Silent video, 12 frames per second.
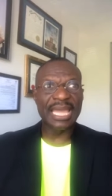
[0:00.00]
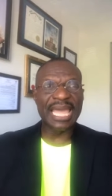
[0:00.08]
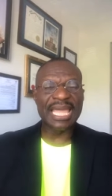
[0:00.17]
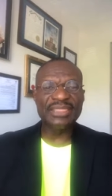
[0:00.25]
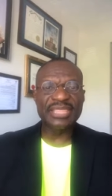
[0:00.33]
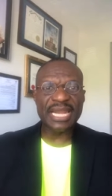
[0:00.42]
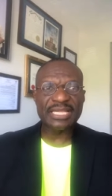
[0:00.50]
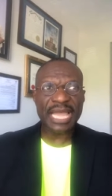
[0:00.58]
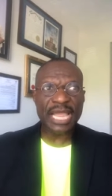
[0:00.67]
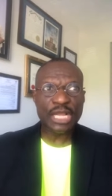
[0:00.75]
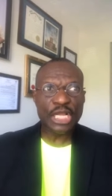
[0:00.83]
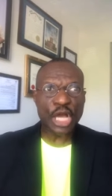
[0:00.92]
And, there,
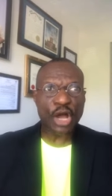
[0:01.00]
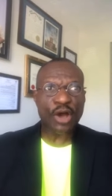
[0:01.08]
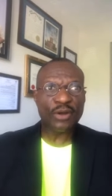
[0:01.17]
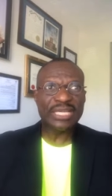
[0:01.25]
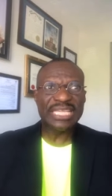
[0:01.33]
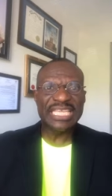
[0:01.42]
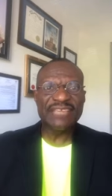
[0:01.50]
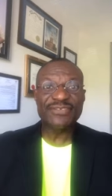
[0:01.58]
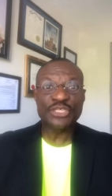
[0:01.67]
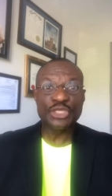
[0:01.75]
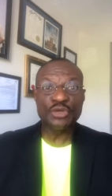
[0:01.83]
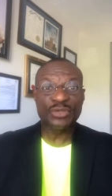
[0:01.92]
and God
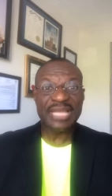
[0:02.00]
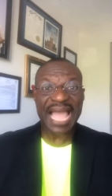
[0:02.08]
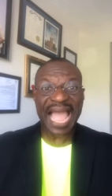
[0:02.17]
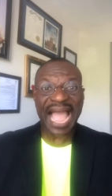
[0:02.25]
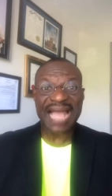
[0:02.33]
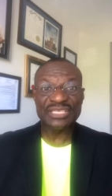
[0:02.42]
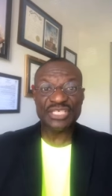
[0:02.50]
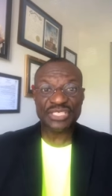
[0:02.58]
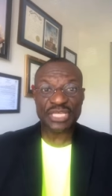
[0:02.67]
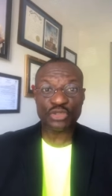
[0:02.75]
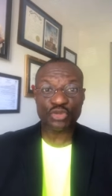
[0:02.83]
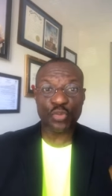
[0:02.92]
gives you the
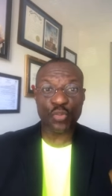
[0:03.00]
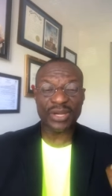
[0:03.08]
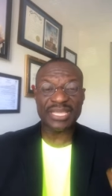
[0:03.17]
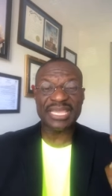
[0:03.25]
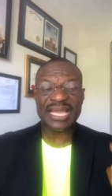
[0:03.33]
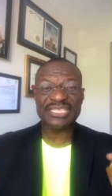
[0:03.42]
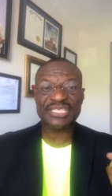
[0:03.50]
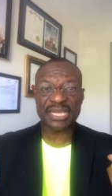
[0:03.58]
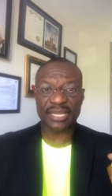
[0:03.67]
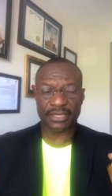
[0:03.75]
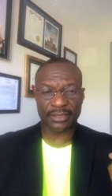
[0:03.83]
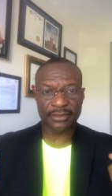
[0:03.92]
answers to what he has
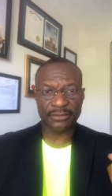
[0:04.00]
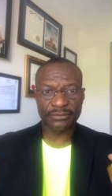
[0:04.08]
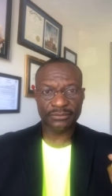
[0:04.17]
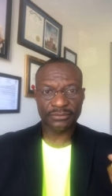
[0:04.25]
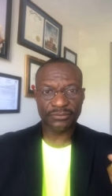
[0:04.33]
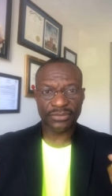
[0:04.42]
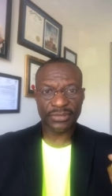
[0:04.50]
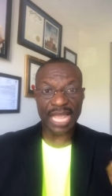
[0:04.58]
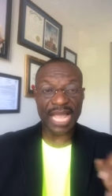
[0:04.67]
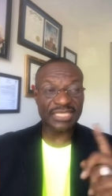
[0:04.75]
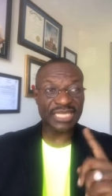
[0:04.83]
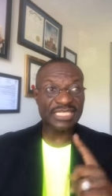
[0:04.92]
said.
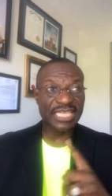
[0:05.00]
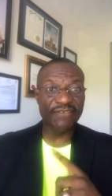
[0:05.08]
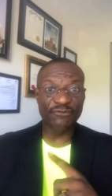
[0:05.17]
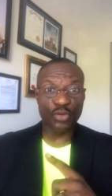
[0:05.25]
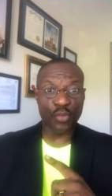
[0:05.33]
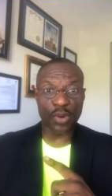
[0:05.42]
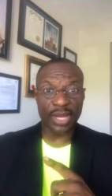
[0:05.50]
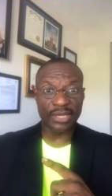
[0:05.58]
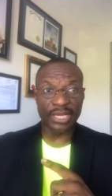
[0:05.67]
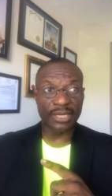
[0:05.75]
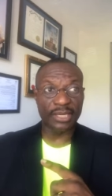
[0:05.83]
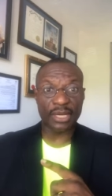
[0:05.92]
I just gave you one
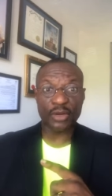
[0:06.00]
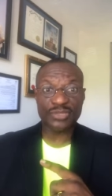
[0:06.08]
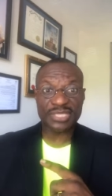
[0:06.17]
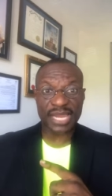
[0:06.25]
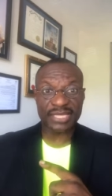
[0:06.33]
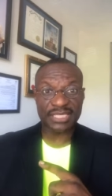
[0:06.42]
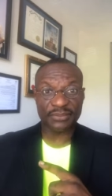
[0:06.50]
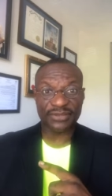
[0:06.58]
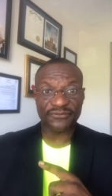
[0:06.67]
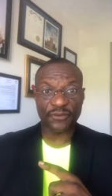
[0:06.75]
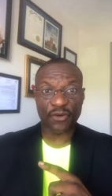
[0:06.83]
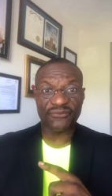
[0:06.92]
in uh, Hosea chapter
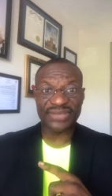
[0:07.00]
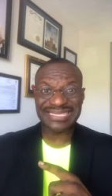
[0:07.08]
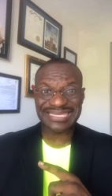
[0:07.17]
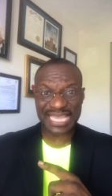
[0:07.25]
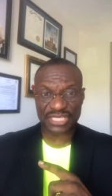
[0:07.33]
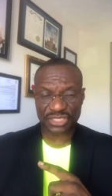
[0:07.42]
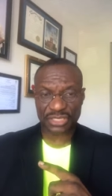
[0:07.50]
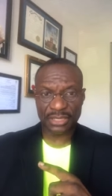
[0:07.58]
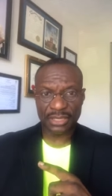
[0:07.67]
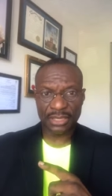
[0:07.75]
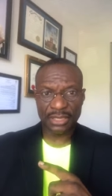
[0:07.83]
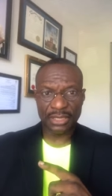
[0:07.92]
4 verse 6.
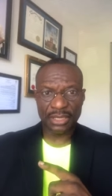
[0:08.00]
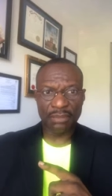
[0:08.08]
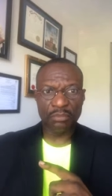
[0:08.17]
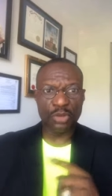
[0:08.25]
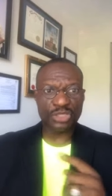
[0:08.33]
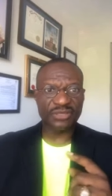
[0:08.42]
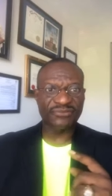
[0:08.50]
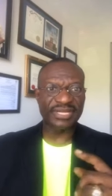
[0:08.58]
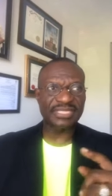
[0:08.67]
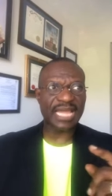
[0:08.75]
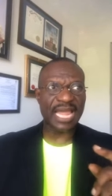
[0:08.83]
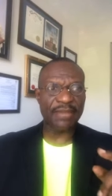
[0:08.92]
Most of the
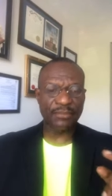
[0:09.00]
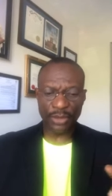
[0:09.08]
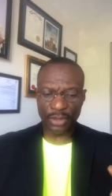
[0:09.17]
time